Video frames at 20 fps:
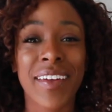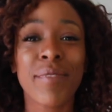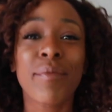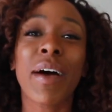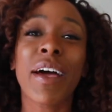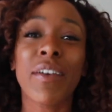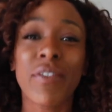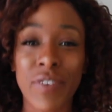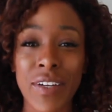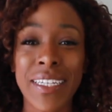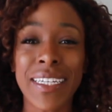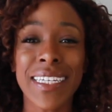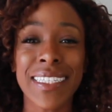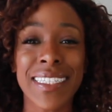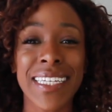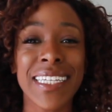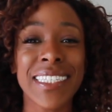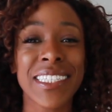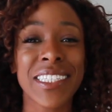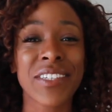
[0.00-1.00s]
My
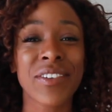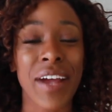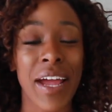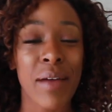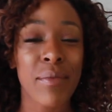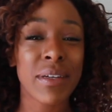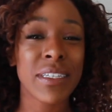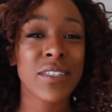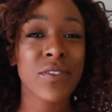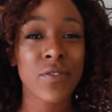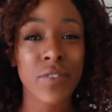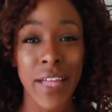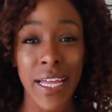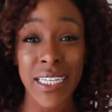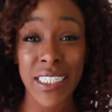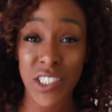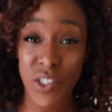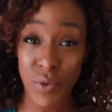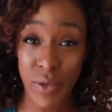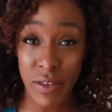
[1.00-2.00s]
fitness Instagram is
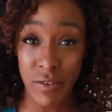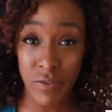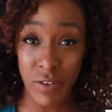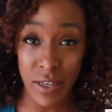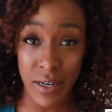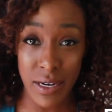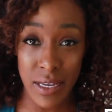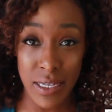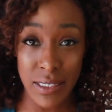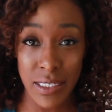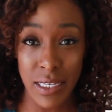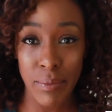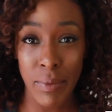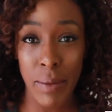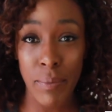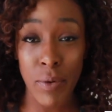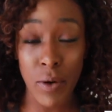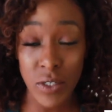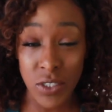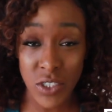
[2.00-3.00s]
Flex Queen Fitness and
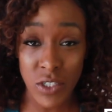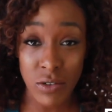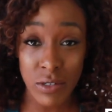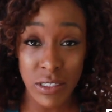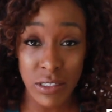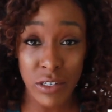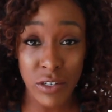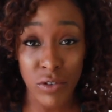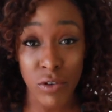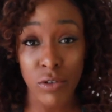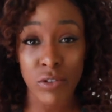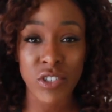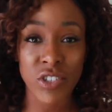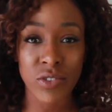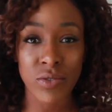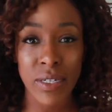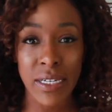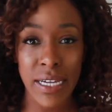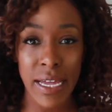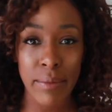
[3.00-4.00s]
my personal is Nicole
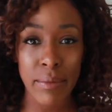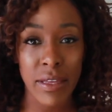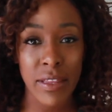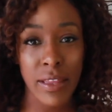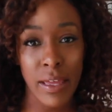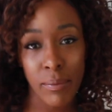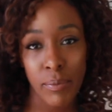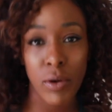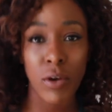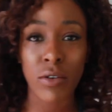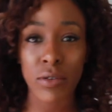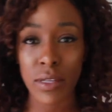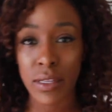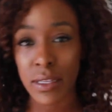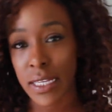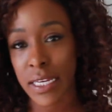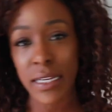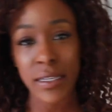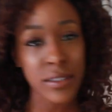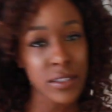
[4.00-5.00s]
Jerri. I mean, they both
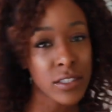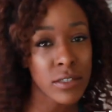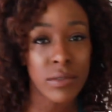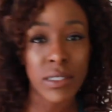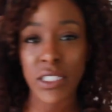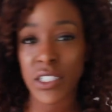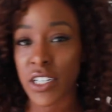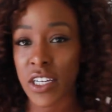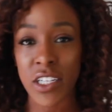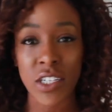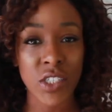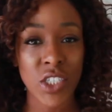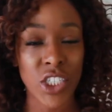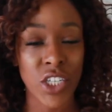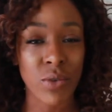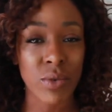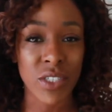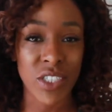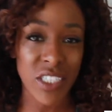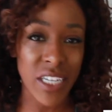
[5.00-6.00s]
link to each other.
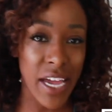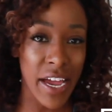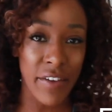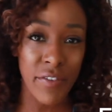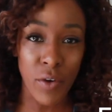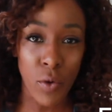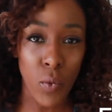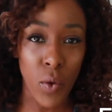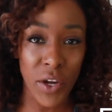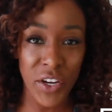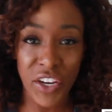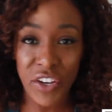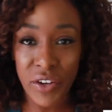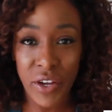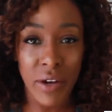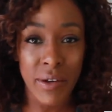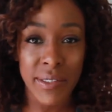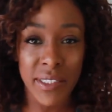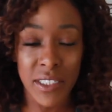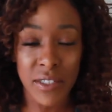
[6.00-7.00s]
So whichever one you
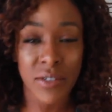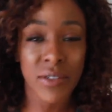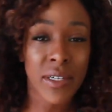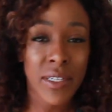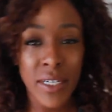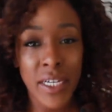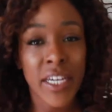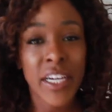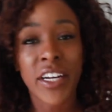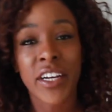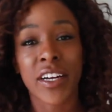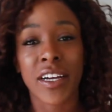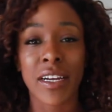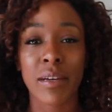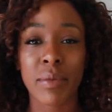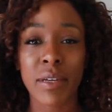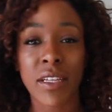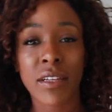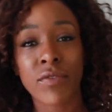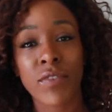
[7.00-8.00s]
go to, you're gonna
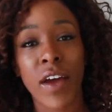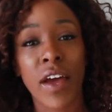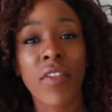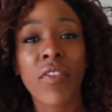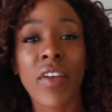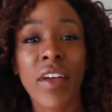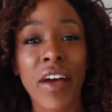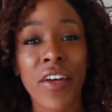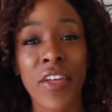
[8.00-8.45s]
be able to find the